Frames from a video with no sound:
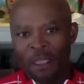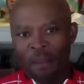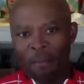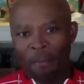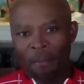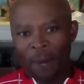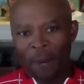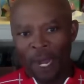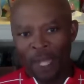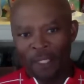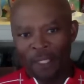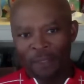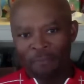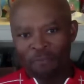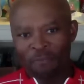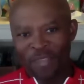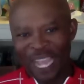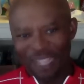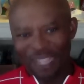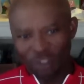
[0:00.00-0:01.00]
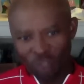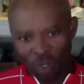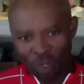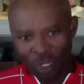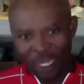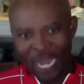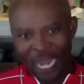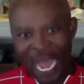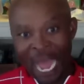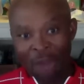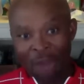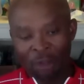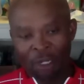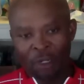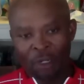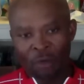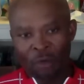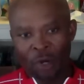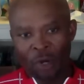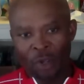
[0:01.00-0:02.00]
but I took it out on
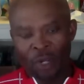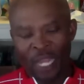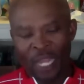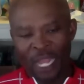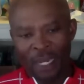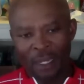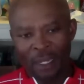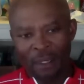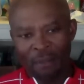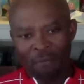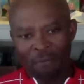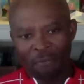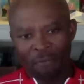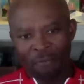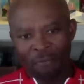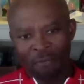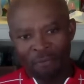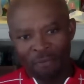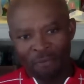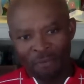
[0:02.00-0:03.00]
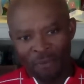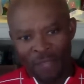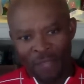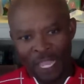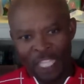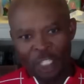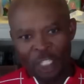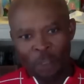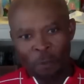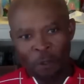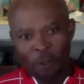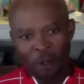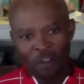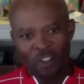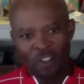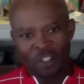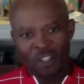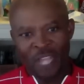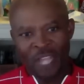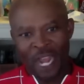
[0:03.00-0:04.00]
the road and the
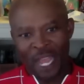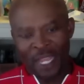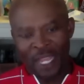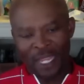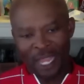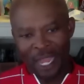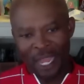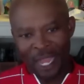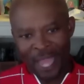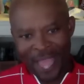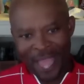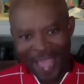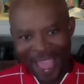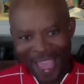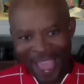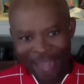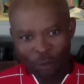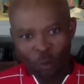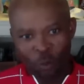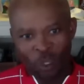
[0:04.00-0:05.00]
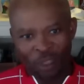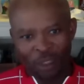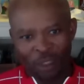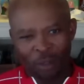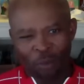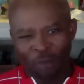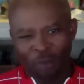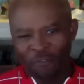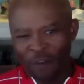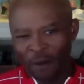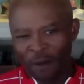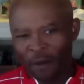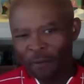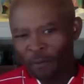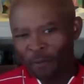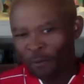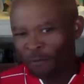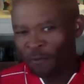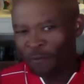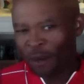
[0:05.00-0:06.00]
experiences that I, I had with it were
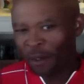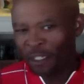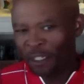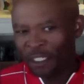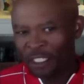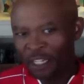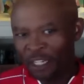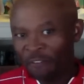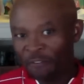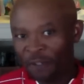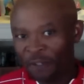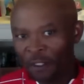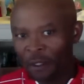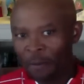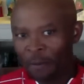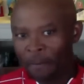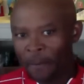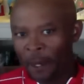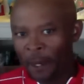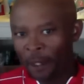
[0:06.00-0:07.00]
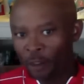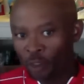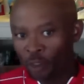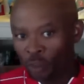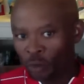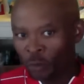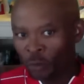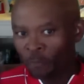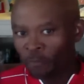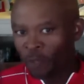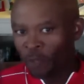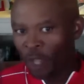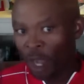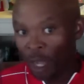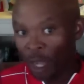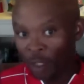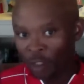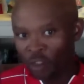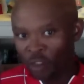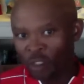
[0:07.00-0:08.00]
very were very different compared to
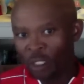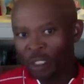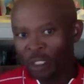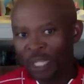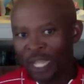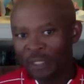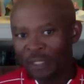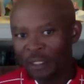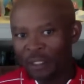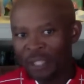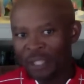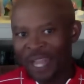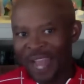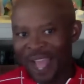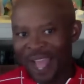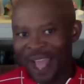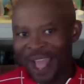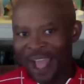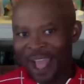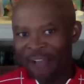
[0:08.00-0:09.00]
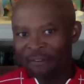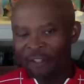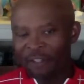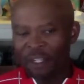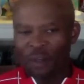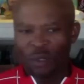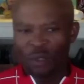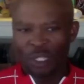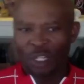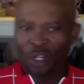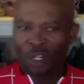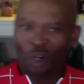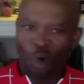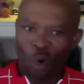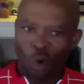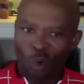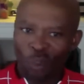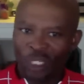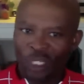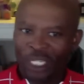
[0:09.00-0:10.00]
other sunglasses that I have, whether they're
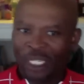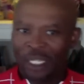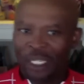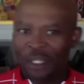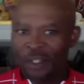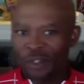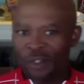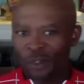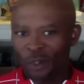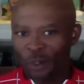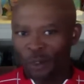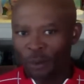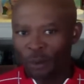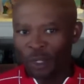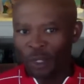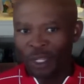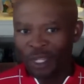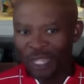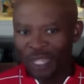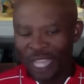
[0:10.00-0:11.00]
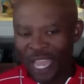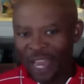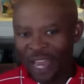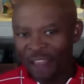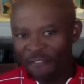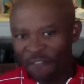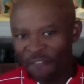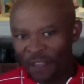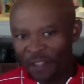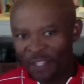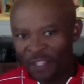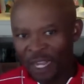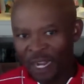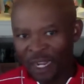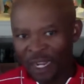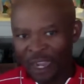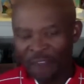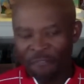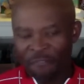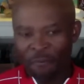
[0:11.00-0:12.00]
Oakleys or the NFS that
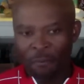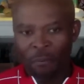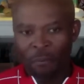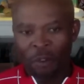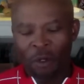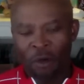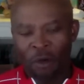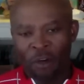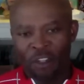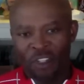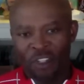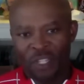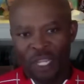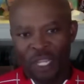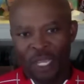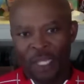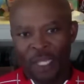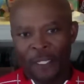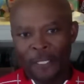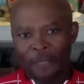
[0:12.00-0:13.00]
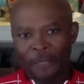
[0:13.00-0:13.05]
I got from Christian.